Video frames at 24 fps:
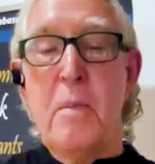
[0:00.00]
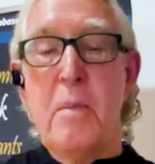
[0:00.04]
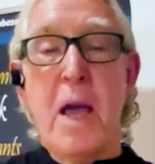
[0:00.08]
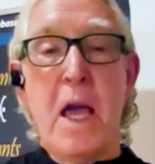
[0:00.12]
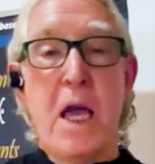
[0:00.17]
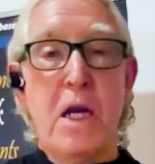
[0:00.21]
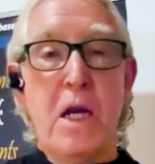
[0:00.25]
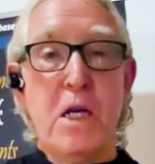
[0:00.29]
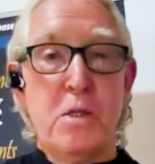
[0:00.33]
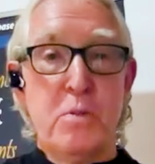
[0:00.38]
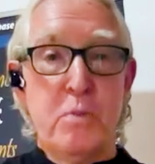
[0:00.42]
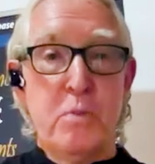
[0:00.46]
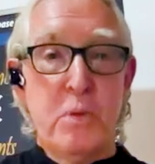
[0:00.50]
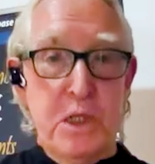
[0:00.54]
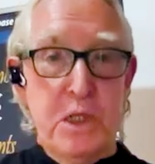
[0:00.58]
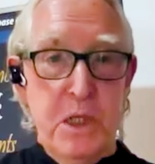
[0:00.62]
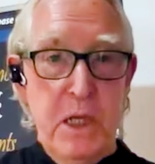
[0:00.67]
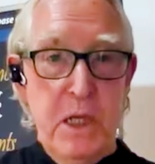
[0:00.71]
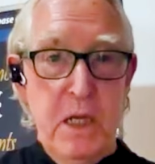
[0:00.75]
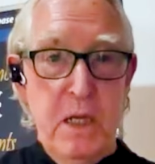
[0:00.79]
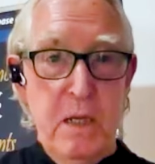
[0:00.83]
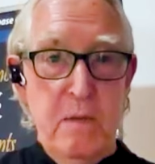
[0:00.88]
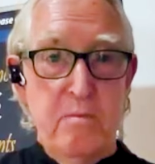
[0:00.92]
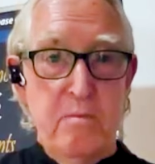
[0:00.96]
management
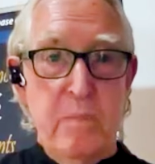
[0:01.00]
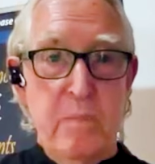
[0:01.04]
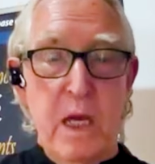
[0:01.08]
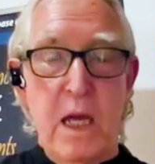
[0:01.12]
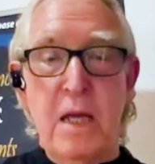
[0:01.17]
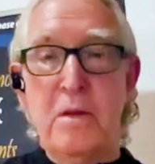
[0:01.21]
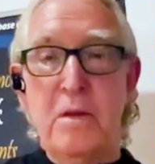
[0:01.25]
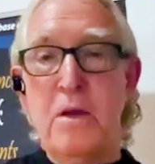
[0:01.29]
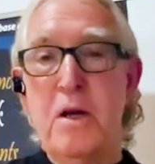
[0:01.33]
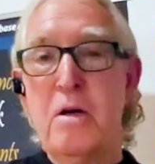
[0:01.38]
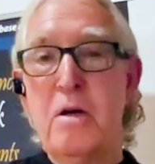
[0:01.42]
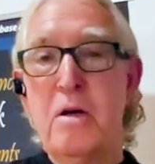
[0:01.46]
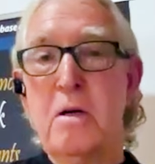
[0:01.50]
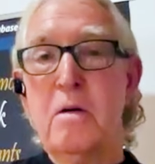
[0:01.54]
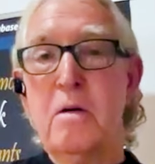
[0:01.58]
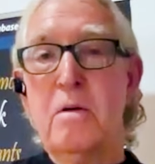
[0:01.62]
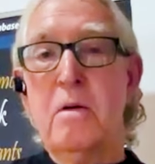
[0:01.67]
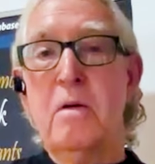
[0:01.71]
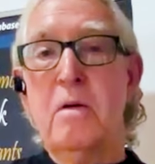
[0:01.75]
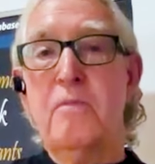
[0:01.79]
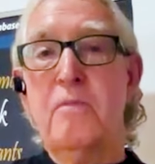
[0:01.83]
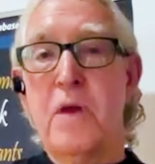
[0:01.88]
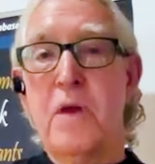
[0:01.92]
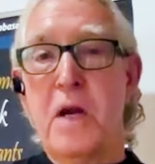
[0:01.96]
team and
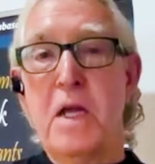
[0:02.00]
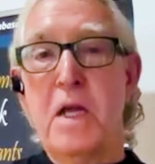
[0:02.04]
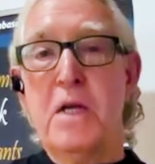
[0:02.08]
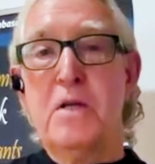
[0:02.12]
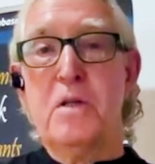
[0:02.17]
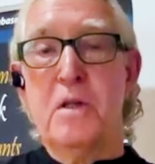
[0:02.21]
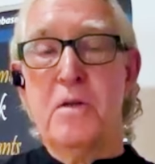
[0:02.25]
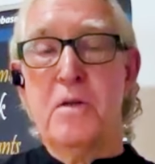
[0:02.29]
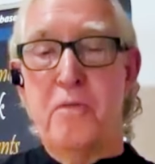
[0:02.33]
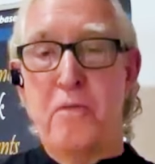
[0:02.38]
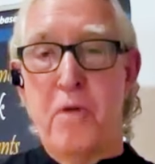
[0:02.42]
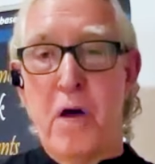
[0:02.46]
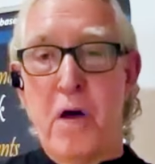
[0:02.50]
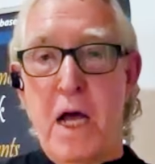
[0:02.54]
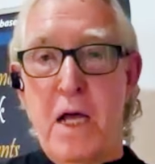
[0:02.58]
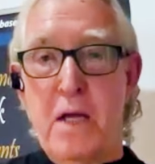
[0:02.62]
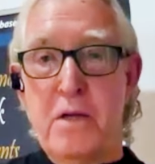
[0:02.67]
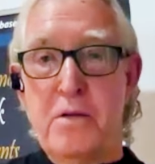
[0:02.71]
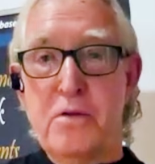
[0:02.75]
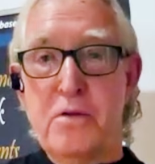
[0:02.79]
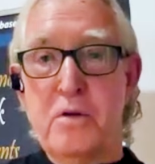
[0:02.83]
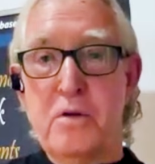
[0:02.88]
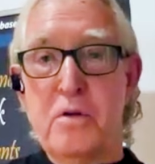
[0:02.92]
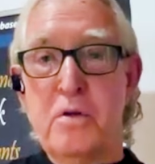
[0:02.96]
their financial
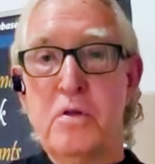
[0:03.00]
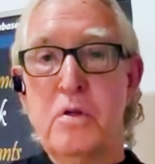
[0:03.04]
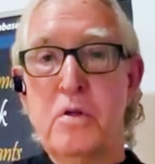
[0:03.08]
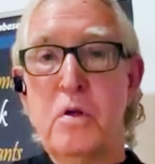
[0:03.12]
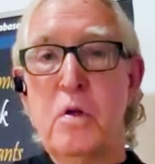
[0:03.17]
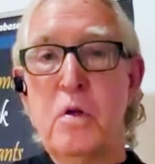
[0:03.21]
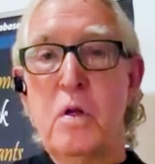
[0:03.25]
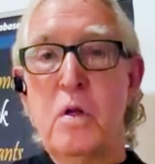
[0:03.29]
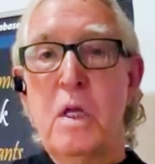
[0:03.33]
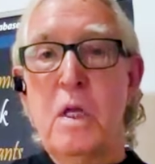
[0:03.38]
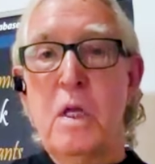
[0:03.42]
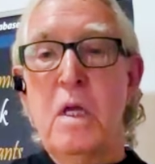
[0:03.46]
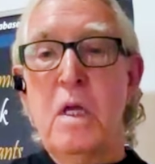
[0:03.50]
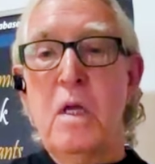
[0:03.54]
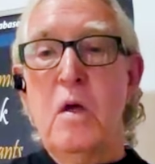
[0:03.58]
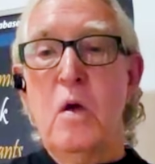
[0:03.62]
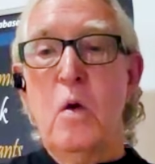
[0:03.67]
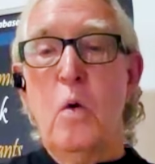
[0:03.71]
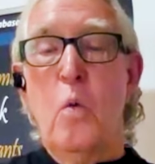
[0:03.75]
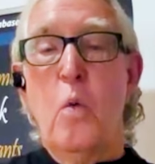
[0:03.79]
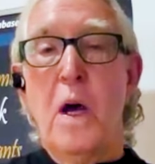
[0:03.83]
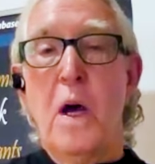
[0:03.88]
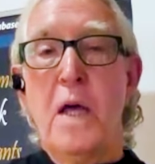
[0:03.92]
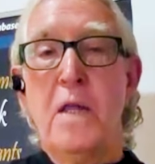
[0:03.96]
advisors
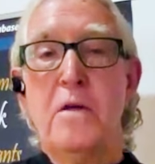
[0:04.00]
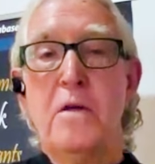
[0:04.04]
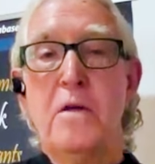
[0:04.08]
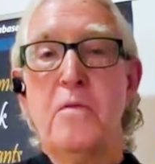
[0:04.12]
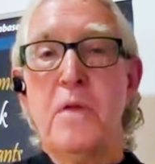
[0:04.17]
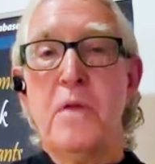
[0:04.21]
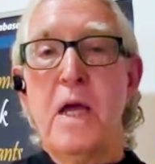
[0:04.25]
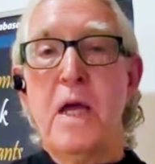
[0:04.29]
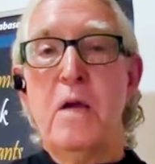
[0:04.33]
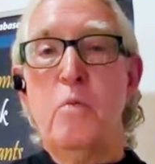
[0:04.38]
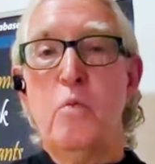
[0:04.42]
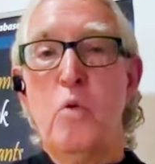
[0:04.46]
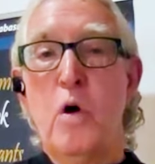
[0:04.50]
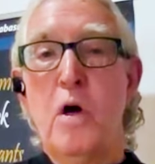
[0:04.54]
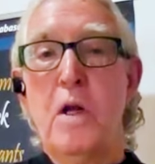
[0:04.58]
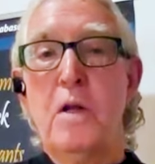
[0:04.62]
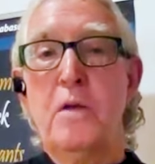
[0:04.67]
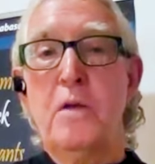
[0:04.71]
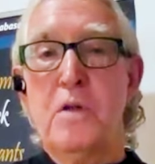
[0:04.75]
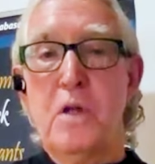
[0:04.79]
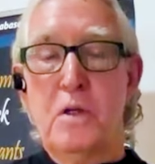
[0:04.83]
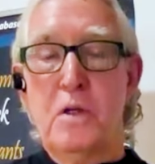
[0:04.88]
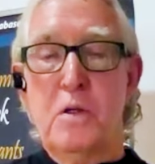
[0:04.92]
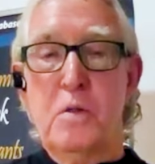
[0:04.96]
whether they
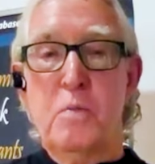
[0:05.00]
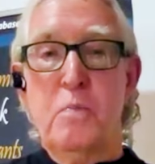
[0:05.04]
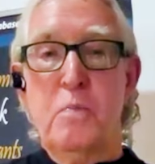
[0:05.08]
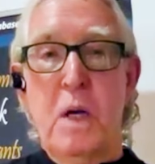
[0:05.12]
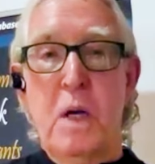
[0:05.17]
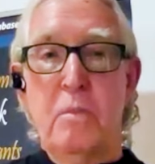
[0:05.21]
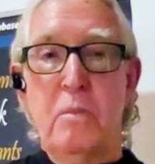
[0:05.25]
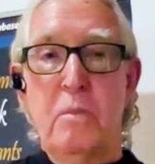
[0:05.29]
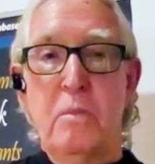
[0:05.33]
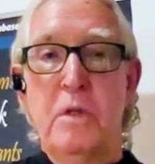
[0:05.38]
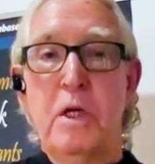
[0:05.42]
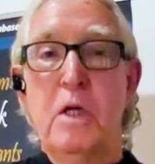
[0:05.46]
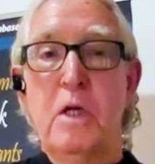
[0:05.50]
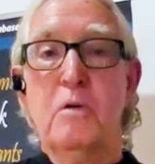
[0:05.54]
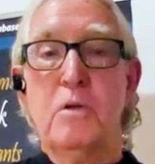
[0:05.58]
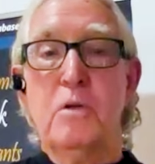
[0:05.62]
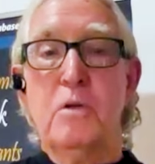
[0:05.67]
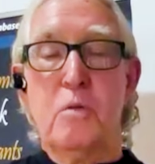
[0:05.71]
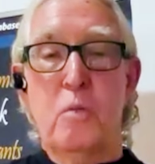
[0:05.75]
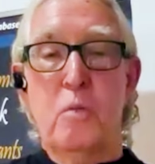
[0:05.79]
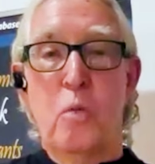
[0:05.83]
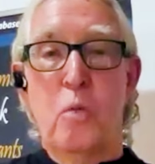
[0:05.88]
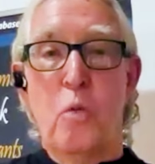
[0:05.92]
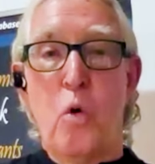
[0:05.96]
want
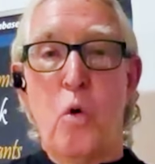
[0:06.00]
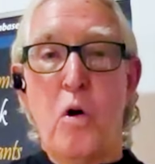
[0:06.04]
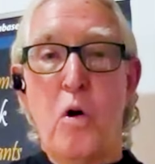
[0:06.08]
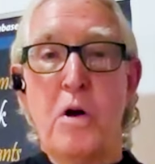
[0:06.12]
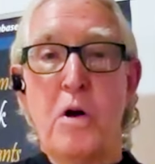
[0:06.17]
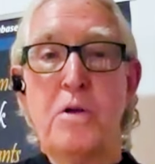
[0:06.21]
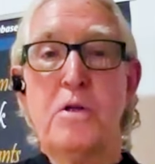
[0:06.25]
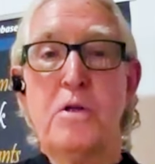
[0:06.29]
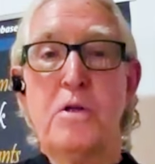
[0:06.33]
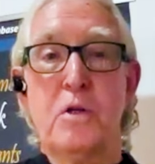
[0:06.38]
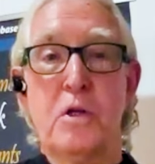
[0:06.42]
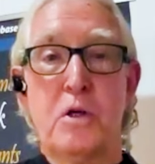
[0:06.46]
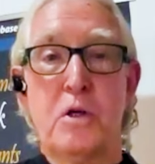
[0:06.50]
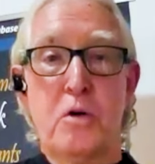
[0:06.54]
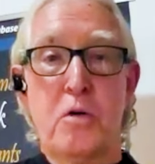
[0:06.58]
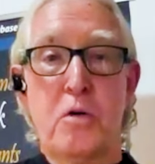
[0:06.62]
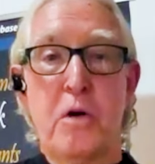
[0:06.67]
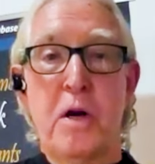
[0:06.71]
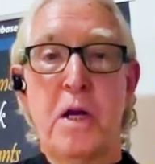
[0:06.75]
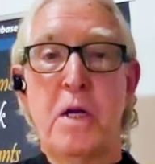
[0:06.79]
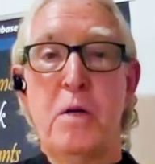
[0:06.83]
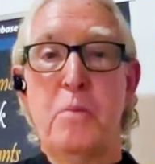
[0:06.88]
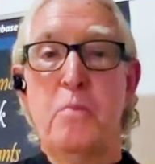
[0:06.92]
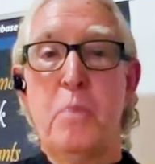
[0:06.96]
those warrants to
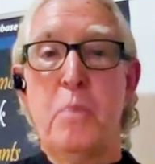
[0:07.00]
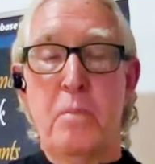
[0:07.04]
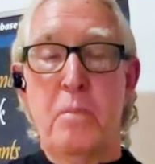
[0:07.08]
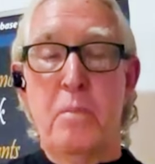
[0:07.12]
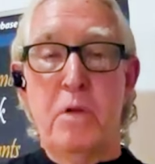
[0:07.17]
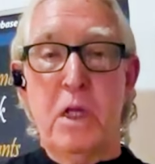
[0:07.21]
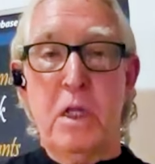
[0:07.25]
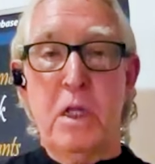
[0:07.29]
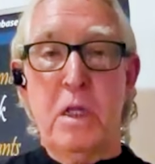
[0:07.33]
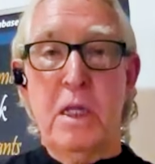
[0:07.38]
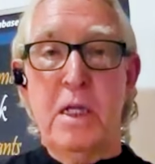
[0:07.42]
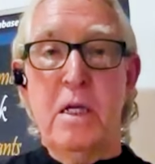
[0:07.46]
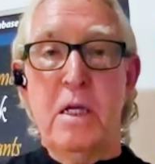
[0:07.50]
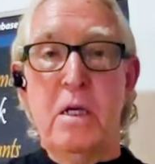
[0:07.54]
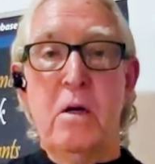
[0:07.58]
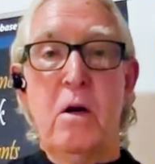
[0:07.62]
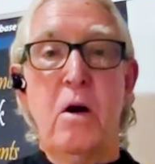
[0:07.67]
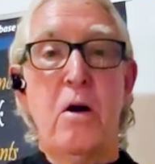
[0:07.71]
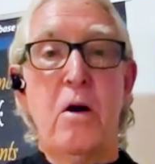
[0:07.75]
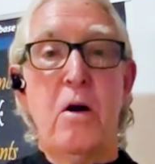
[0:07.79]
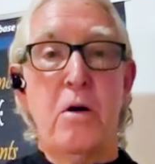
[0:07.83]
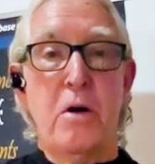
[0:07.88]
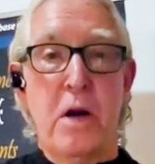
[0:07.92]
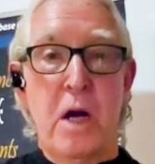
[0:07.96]
trade publicly
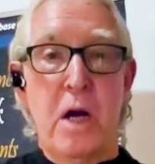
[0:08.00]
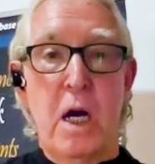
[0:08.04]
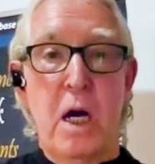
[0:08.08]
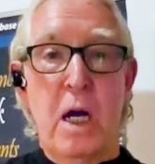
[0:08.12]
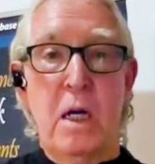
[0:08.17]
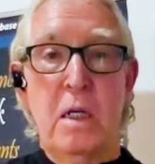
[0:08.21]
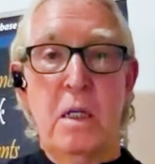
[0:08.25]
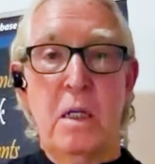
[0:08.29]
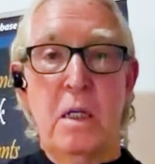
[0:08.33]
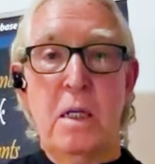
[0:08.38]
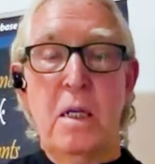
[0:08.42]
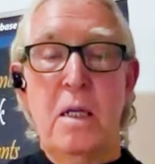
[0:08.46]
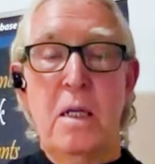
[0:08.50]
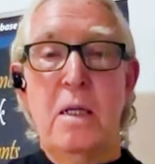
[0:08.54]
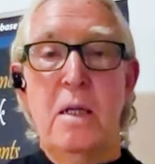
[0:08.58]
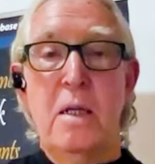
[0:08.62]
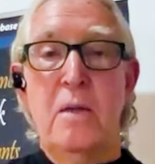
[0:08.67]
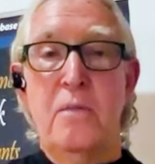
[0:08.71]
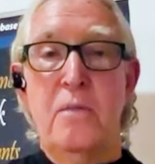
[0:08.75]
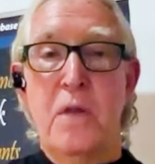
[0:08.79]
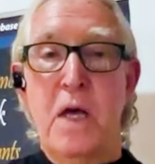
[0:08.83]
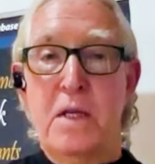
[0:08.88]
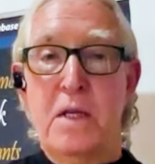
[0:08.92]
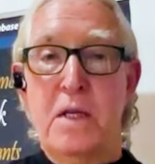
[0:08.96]
or not.
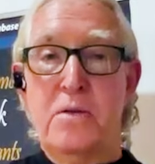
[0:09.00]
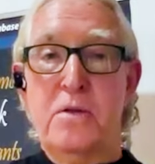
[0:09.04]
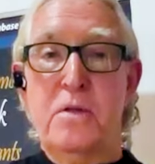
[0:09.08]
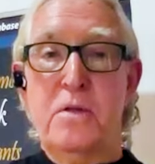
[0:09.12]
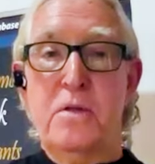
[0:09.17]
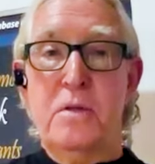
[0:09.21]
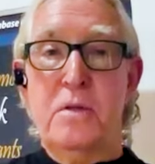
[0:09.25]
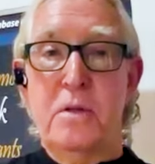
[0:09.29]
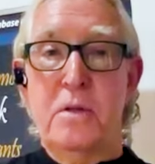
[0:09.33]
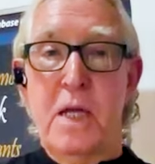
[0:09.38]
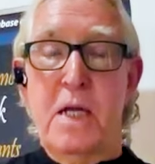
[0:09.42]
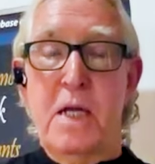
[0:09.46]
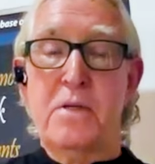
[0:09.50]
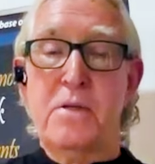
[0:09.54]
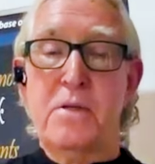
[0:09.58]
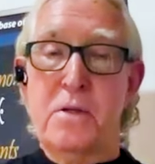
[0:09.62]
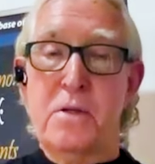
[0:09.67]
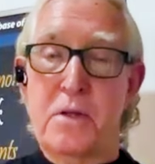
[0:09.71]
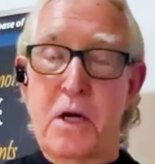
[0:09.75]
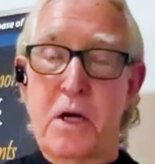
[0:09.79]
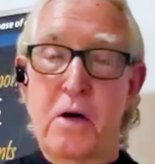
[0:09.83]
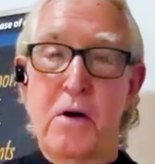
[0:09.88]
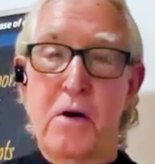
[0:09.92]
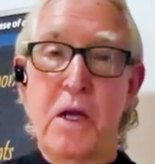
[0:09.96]

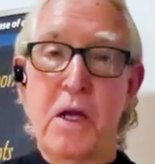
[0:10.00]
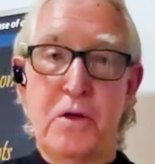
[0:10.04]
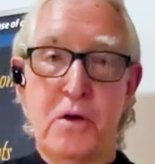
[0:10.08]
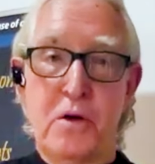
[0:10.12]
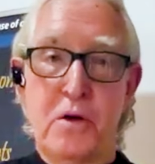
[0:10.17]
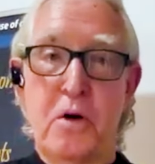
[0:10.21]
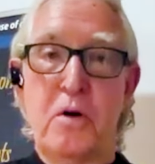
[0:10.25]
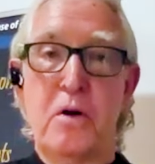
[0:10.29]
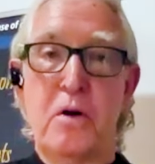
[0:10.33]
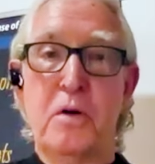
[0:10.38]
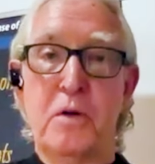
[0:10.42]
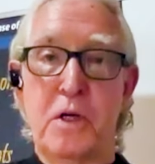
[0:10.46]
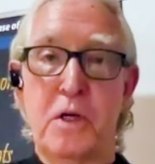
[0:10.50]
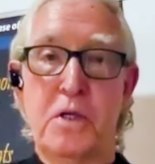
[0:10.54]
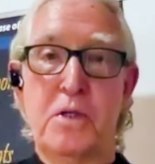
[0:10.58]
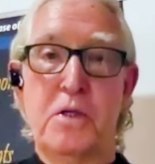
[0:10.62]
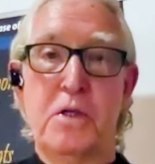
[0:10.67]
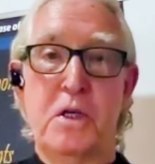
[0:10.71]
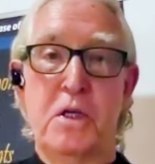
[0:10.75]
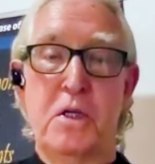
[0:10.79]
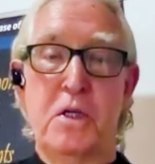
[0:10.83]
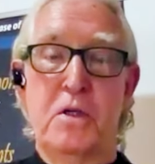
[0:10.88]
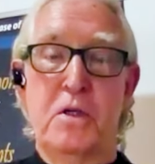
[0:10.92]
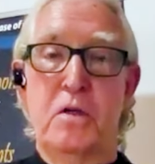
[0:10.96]
That's their internal
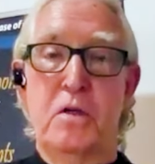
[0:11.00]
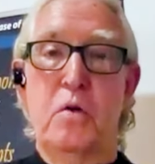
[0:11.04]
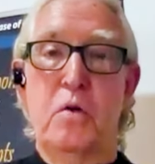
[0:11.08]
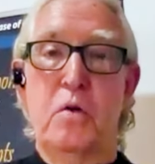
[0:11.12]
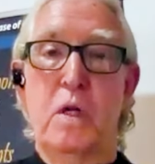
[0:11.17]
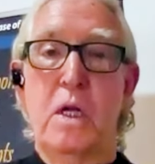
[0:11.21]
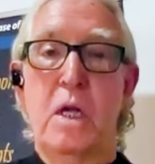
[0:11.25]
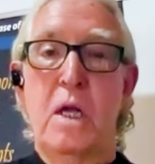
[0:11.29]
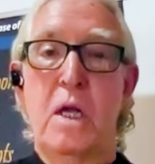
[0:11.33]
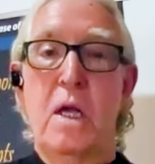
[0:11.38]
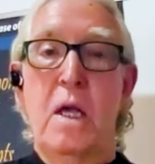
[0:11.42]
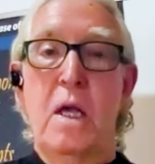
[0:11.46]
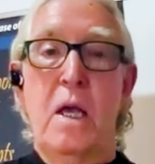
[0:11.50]
decision.